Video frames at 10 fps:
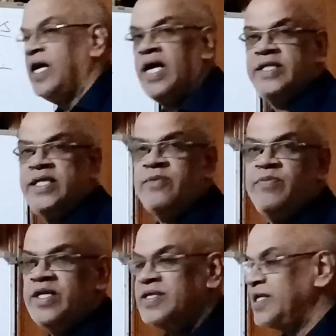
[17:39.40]
acid,
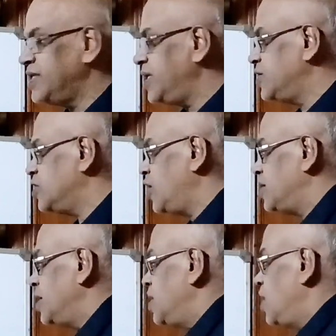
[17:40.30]
bases and salt.
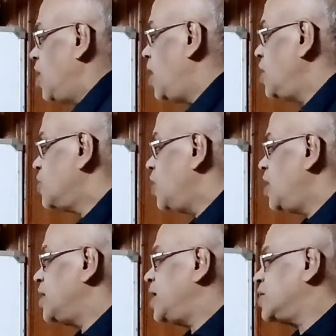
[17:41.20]
Alcohol
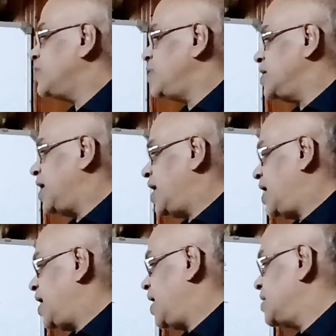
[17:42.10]
reacts with
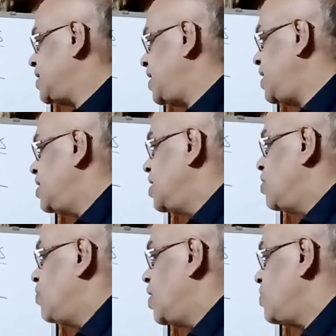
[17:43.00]
acid.
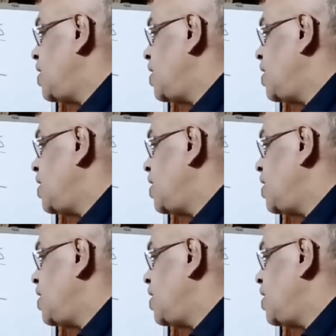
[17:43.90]
What will